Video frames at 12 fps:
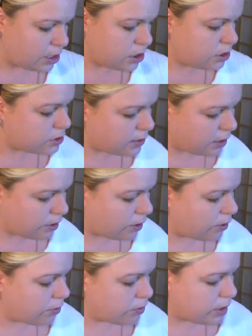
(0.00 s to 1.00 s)

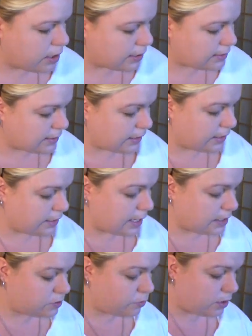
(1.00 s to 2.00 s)
So let's see, the
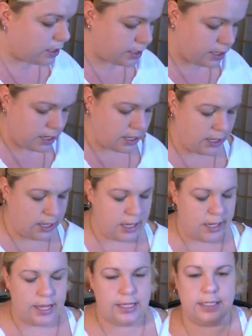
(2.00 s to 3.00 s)
next one
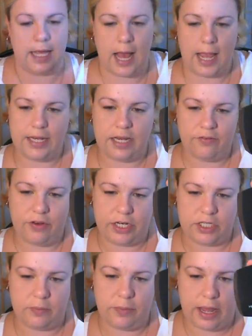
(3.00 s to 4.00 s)
is the high
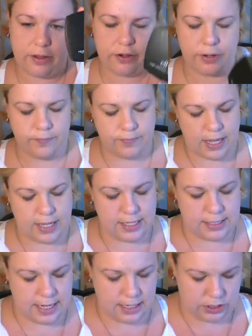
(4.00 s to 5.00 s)
definition powder, and
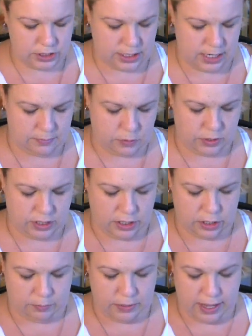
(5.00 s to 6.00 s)
this actually comes with a
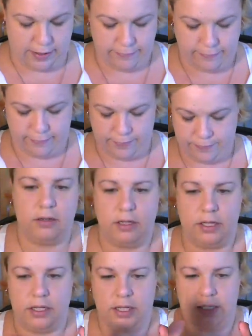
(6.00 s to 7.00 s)
little puff.
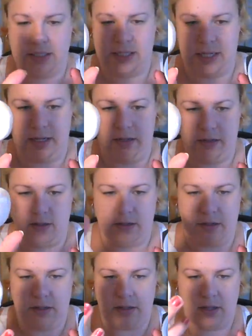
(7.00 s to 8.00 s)
You can see
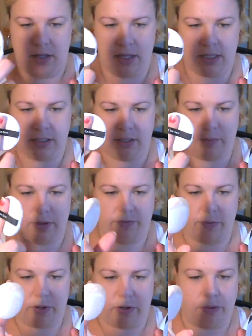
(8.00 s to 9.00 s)
it's a little
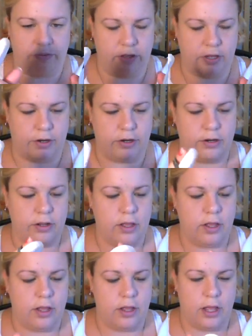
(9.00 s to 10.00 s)
puff I put on my finger.
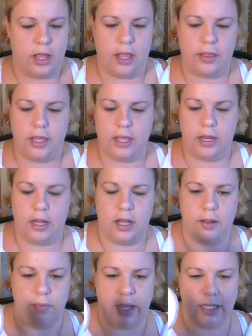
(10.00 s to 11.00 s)
And then
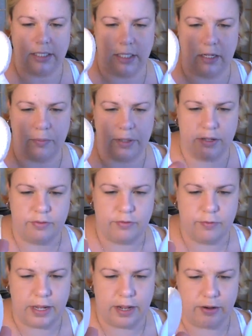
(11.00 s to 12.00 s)
it has a little bit
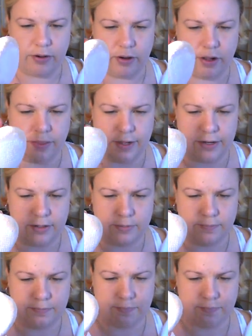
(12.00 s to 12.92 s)
of powder on there.